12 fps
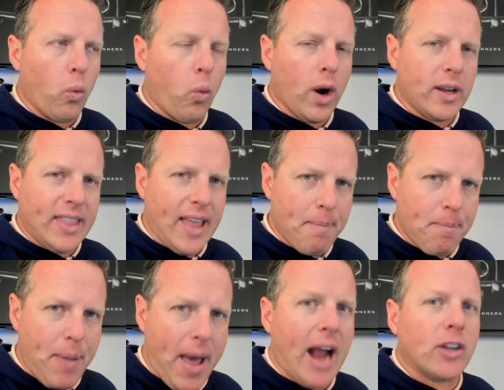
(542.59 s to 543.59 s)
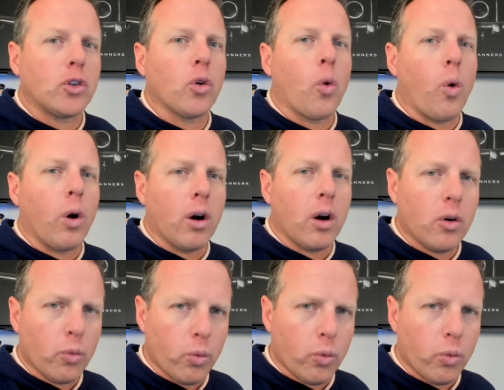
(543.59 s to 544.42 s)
work that backdoor